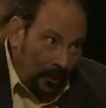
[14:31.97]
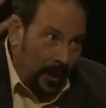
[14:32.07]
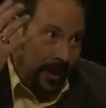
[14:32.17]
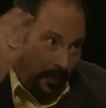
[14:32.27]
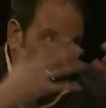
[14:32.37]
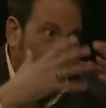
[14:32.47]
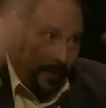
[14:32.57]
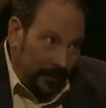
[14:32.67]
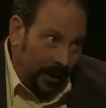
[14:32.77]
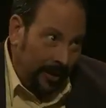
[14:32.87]
the way they,
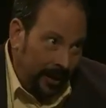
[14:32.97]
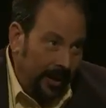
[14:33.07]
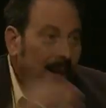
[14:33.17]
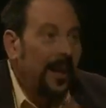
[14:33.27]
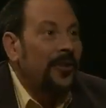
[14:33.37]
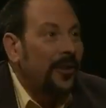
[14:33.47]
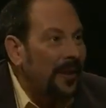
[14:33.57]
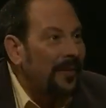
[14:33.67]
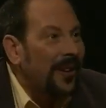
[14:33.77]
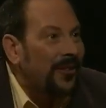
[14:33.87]
suddenly, so
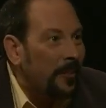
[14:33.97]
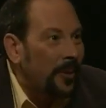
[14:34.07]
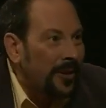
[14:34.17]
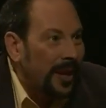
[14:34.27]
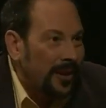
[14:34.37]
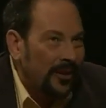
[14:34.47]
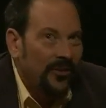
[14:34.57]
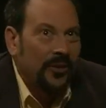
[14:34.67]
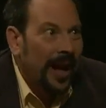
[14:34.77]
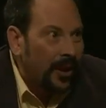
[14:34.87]
they've got someone
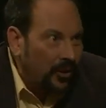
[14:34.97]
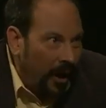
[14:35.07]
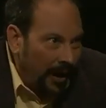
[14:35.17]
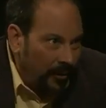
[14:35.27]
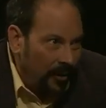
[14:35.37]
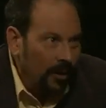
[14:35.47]
that's not a doctor